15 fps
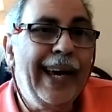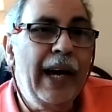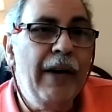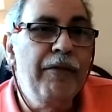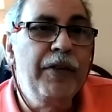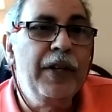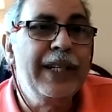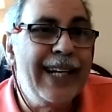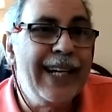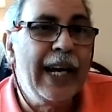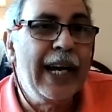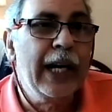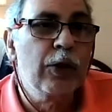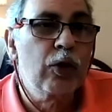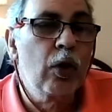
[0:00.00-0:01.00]
every
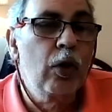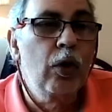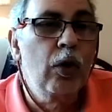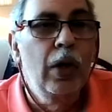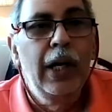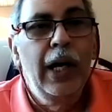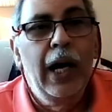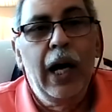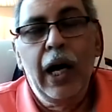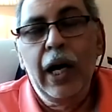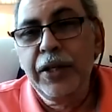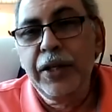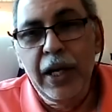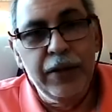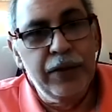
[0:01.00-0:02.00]
day. So
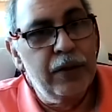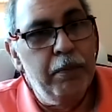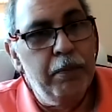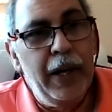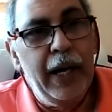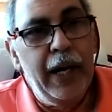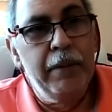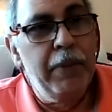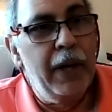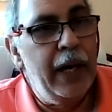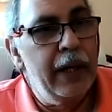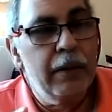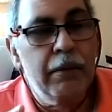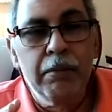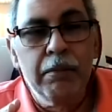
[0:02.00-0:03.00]
yes, by
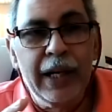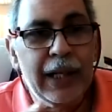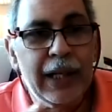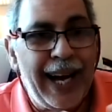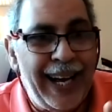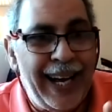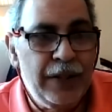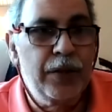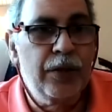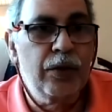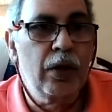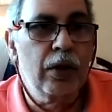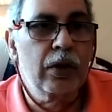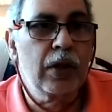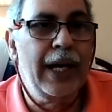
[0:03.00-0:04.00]
my cast is
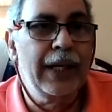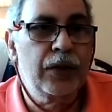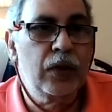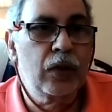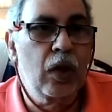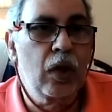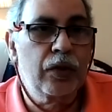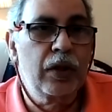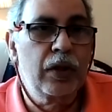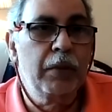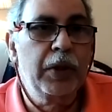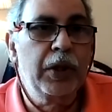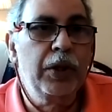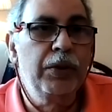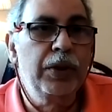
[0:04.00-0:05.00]
not costing
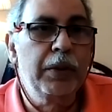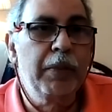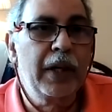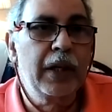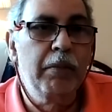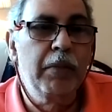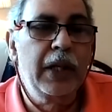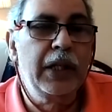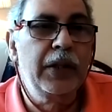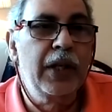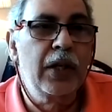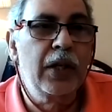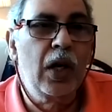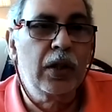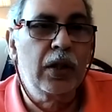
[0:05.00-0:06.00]
me a huge amount of money.
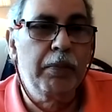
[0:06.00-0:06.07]
They're not